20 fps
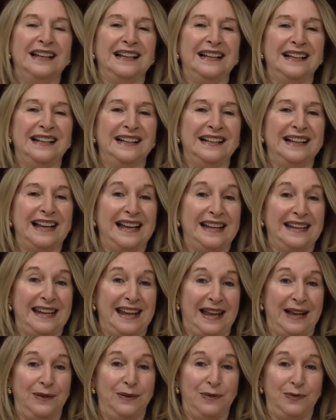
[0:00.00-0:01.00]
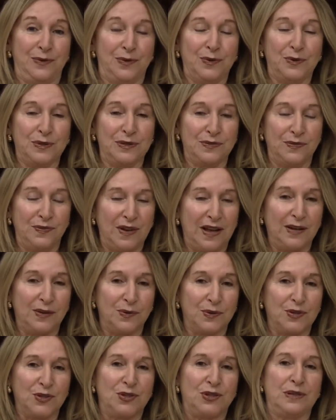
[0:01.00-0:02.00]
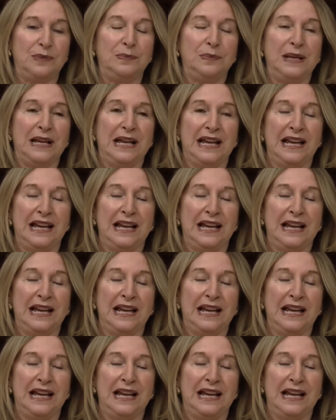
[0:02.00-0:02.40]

and now, of course, followership.